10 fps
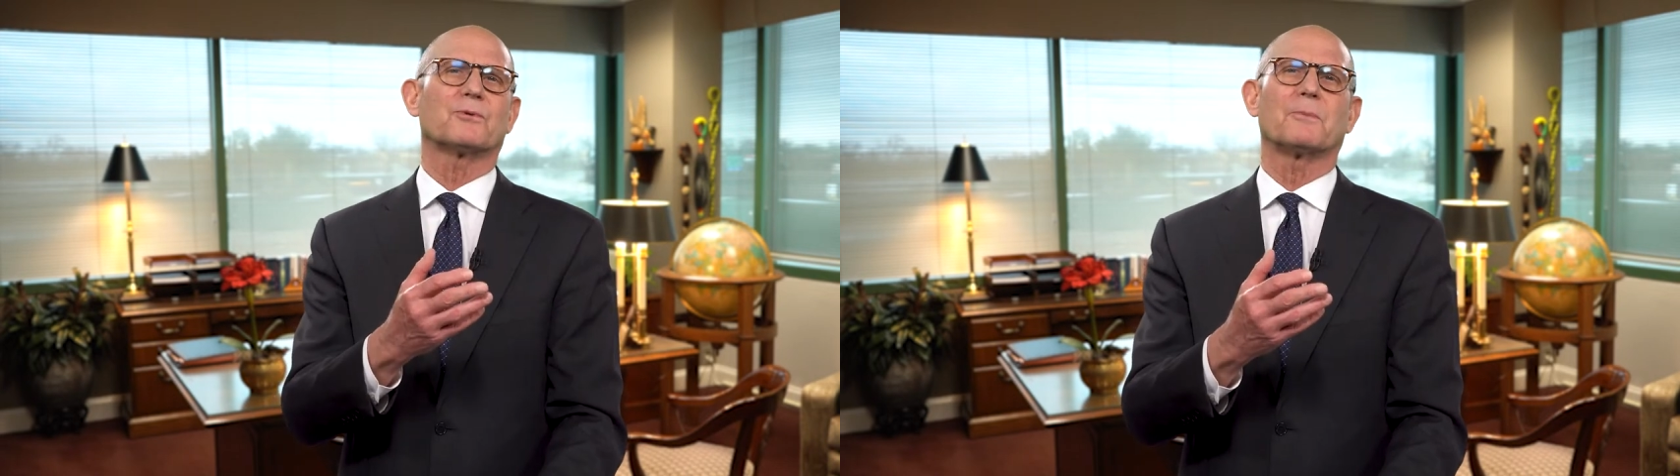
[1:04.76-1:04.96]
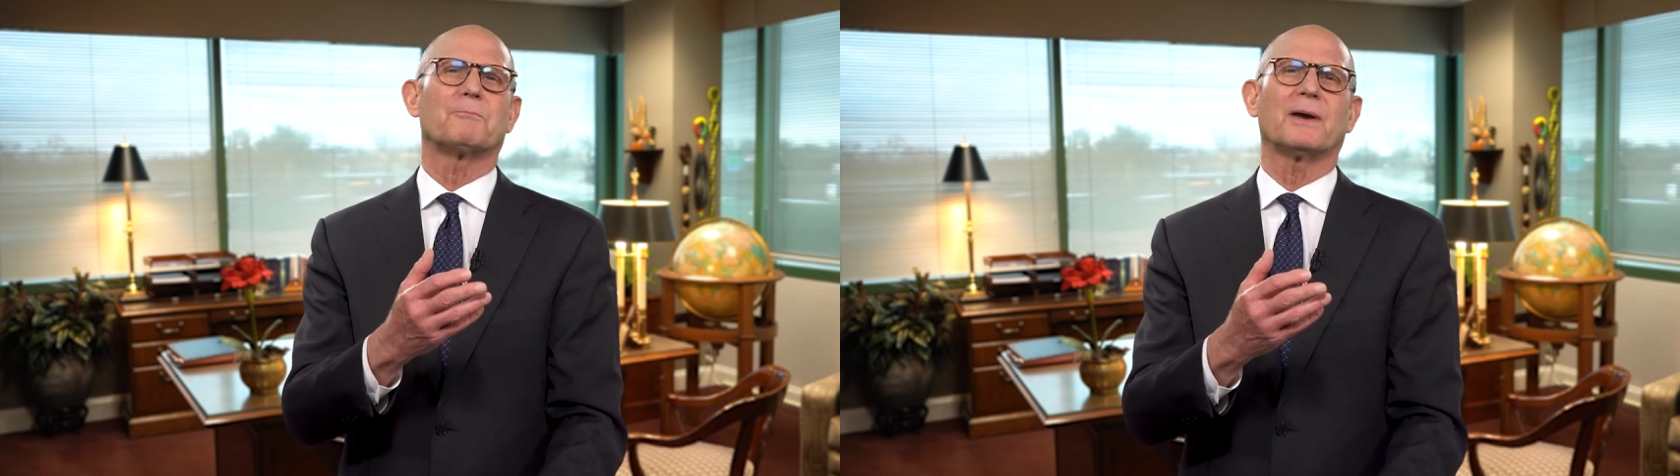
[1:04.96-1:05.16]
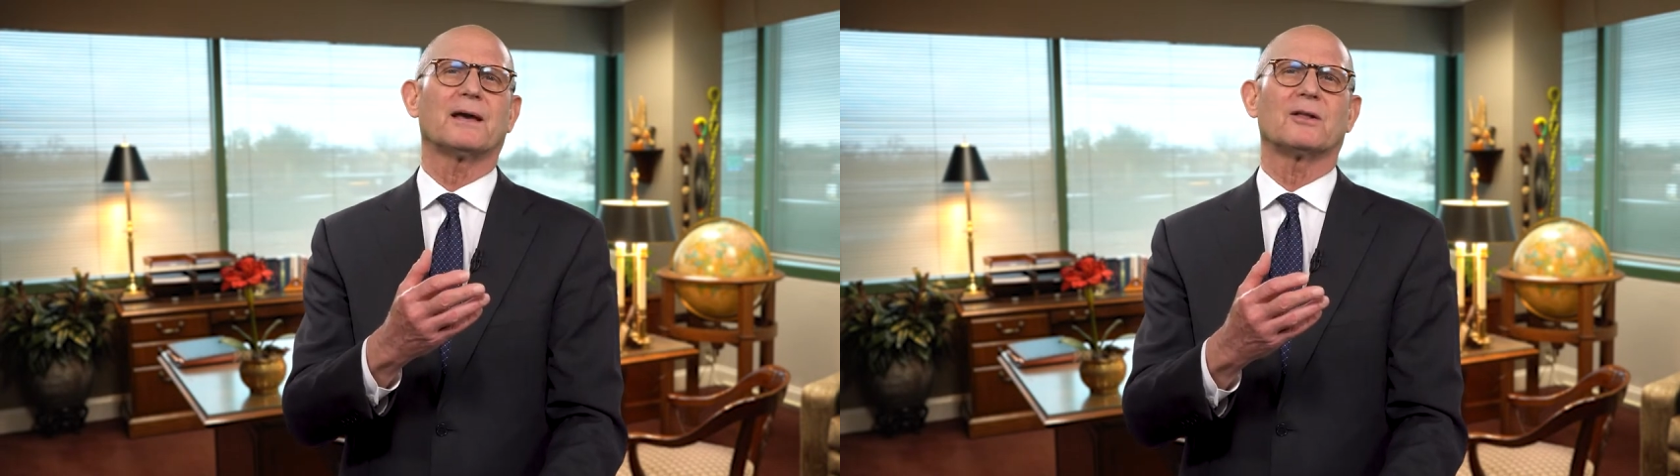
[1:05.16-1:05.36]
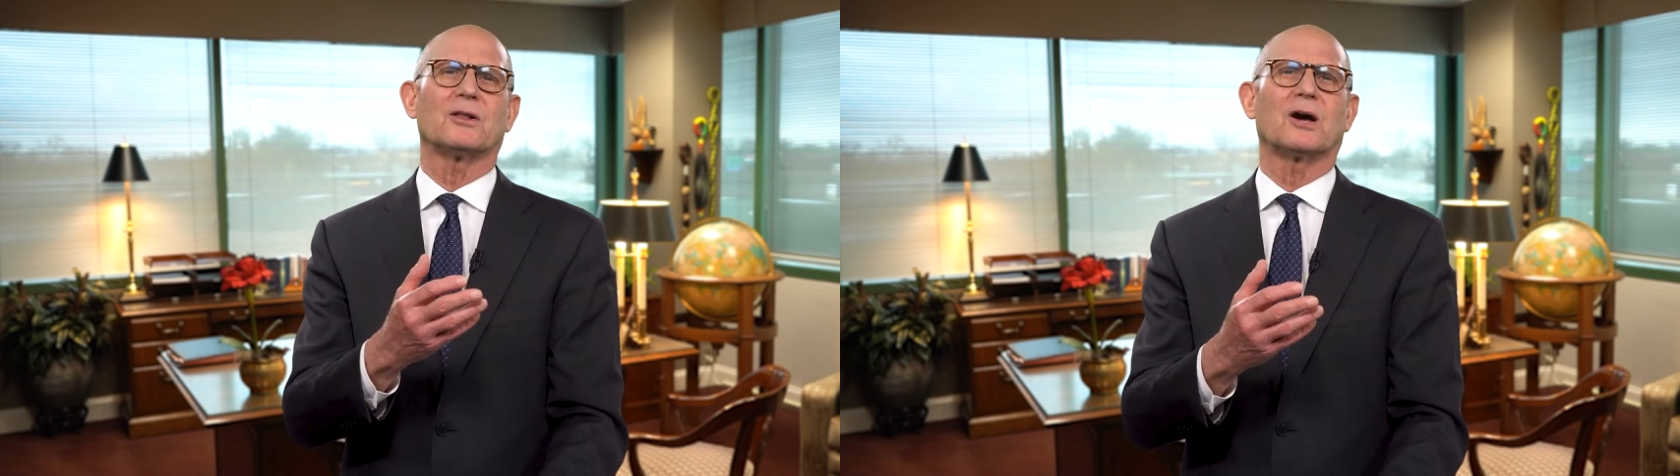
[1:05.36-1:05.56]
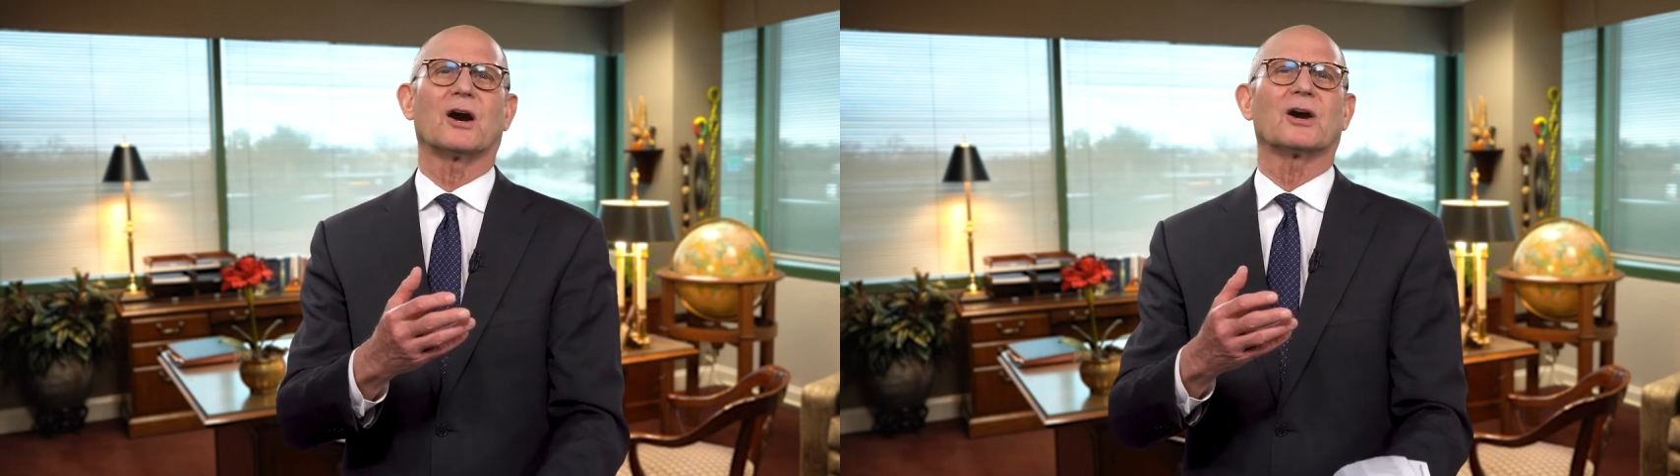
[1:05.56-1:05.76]

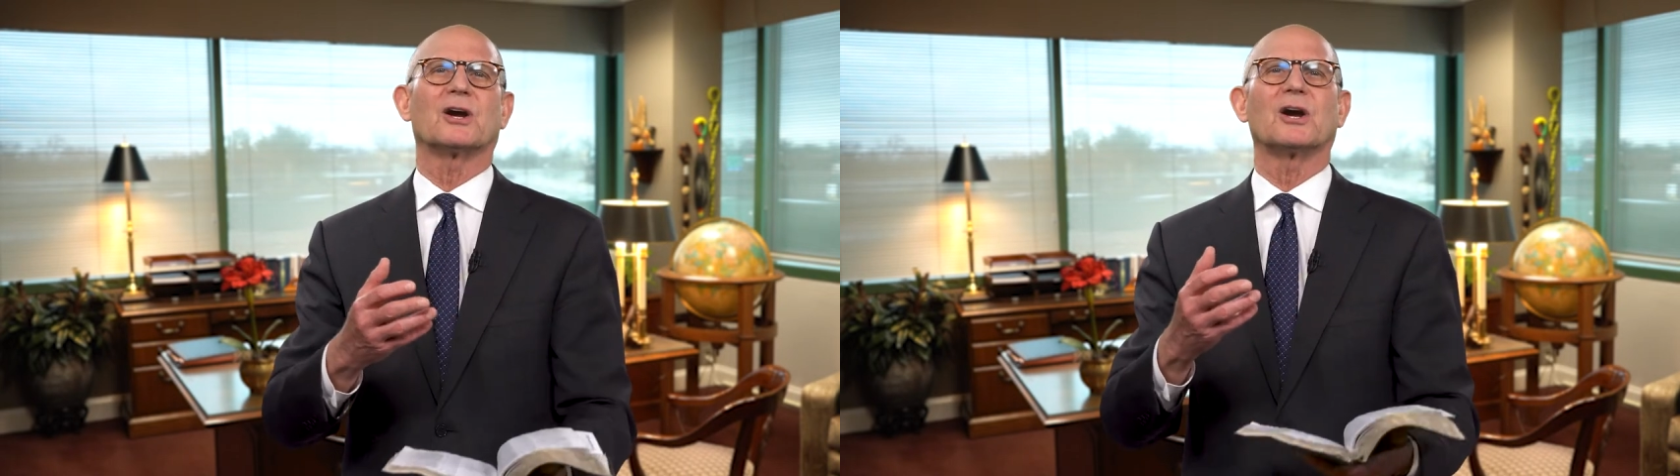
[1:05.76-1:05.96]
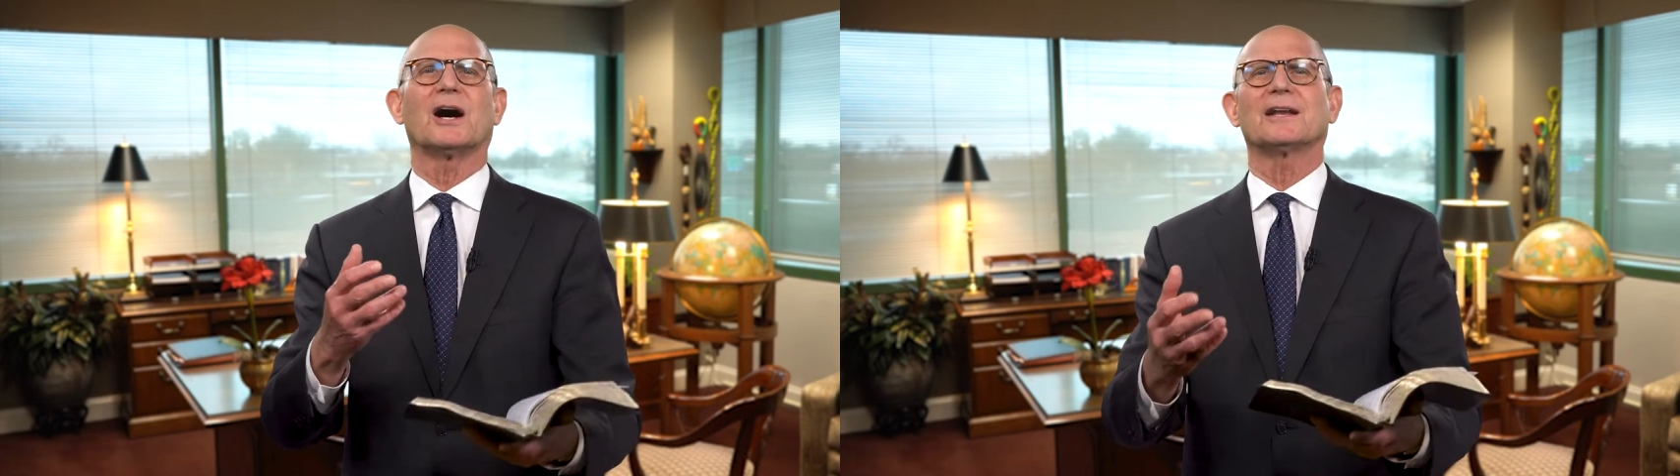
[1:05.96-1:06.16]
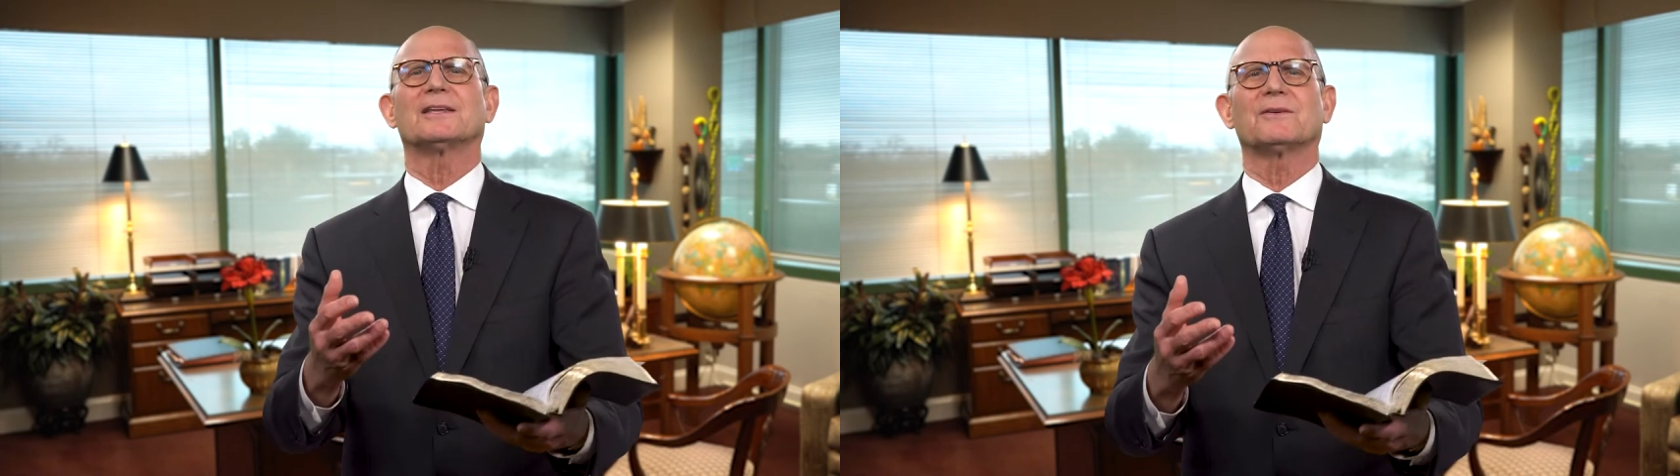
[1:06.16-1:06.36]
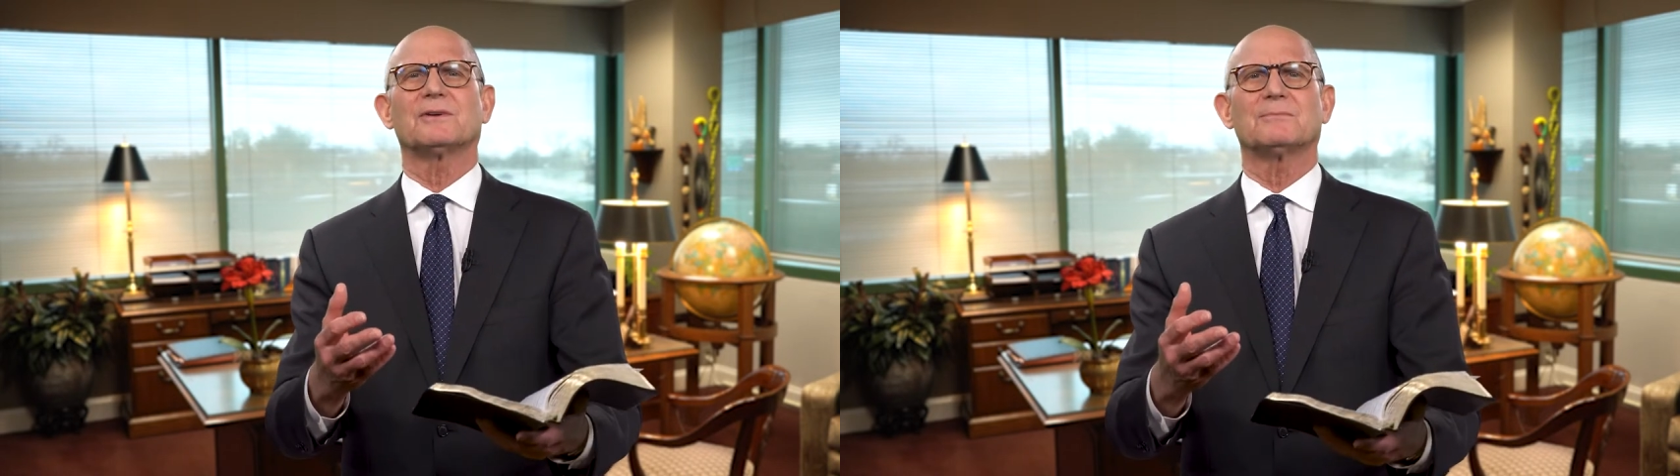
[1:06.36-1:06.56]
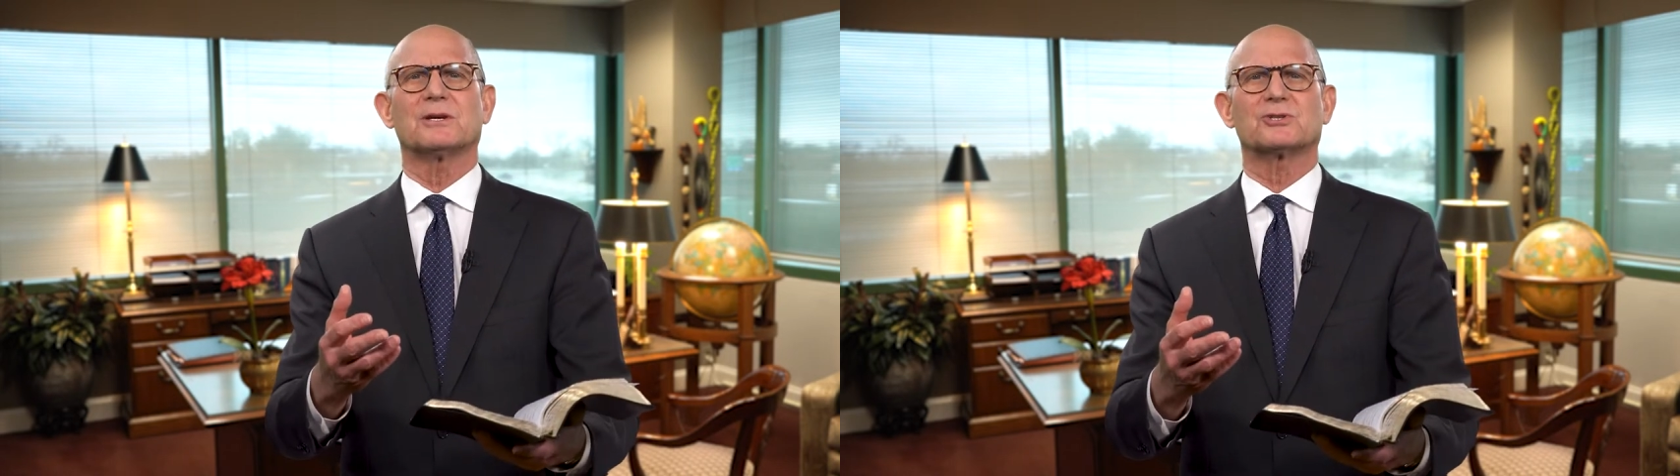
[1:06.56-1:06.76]
propel our God
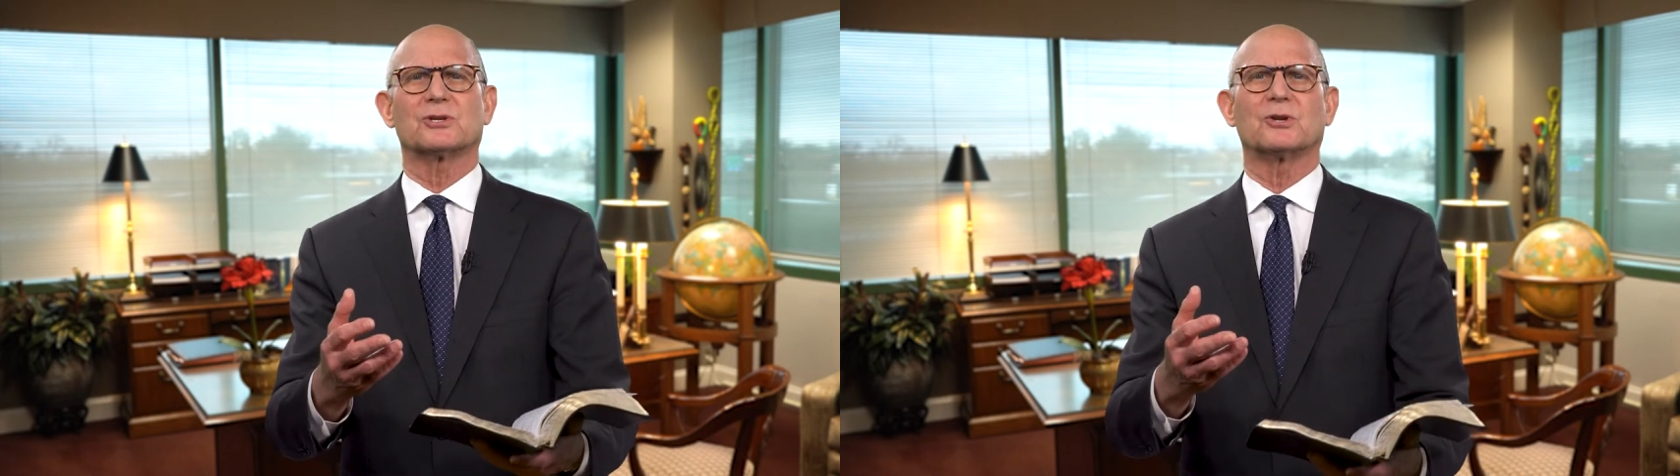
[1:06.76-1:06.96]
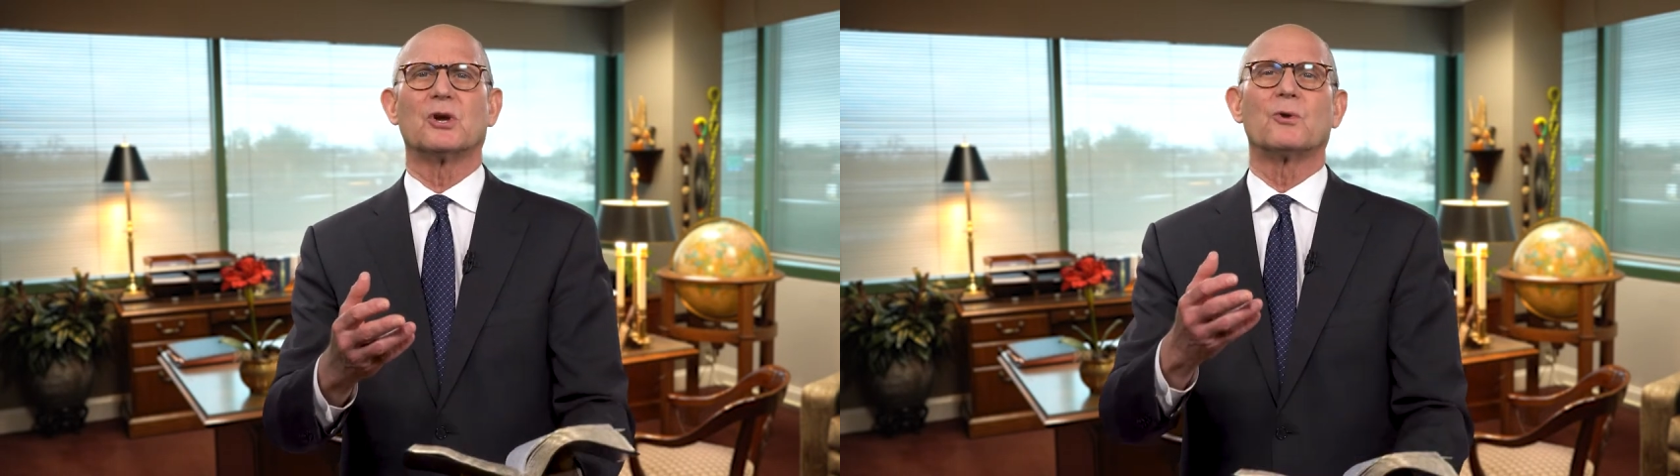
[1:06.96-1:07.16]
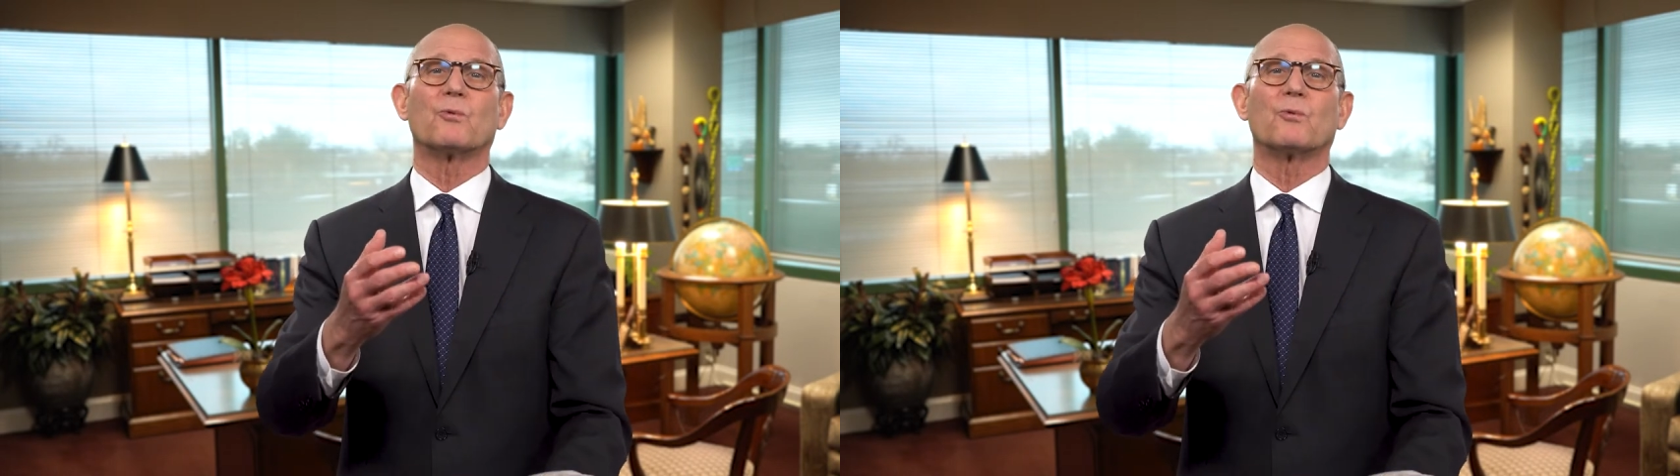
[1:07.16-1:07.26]
given mission,